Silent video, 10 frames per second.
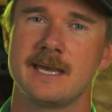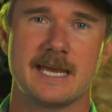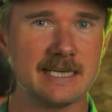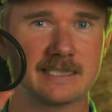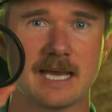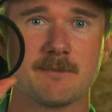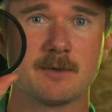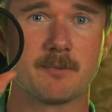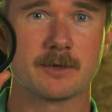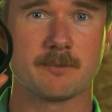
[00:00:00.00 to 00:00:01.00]
anytime
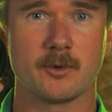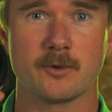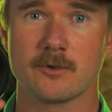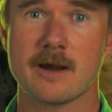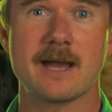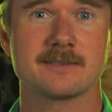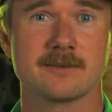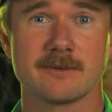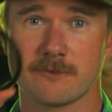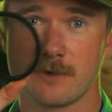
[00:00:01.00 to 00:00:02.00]
you put a
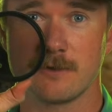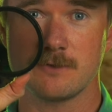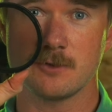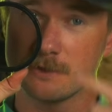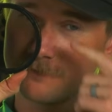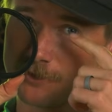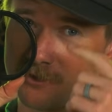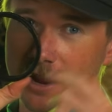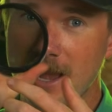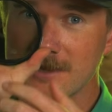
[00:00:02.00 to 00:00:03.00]
polarizer in front of you, even
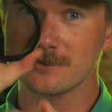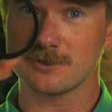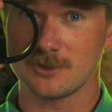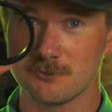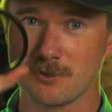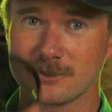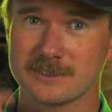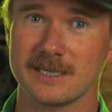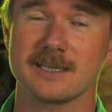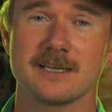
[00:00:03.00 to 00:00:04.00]
your eyes, you
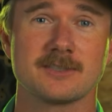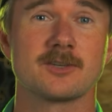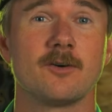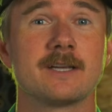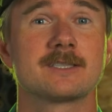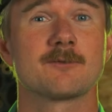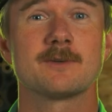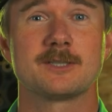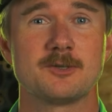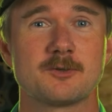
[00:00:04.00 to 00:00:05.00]
rotate it, it's going to
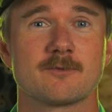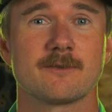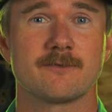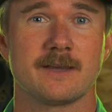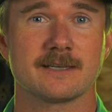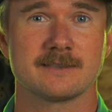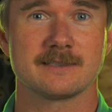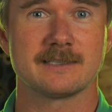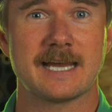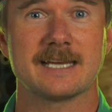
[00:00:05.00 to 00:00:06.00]
reduce
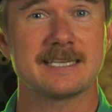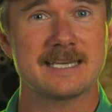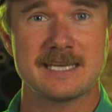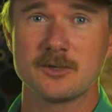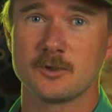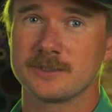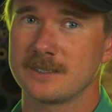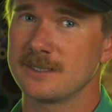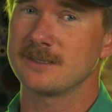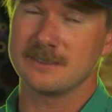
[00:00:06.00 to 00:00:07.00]
reflected light and yield
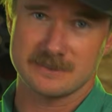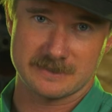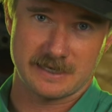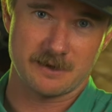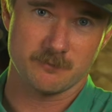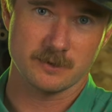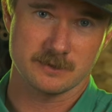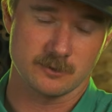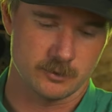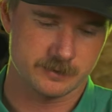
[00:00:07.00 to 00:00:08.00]
these same
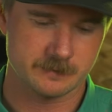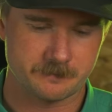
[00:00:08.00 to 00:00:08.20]
results.